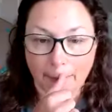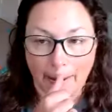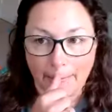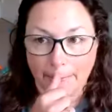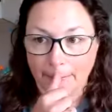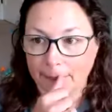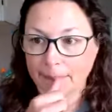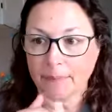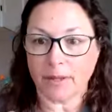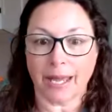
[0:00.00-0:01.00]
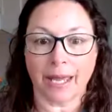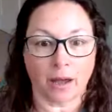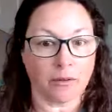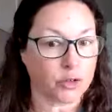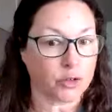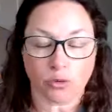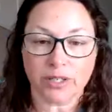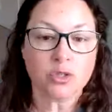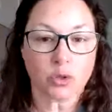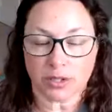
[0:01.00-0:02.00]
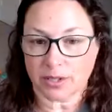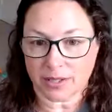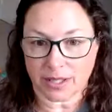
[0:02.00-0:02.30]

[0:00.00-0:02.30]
of your resources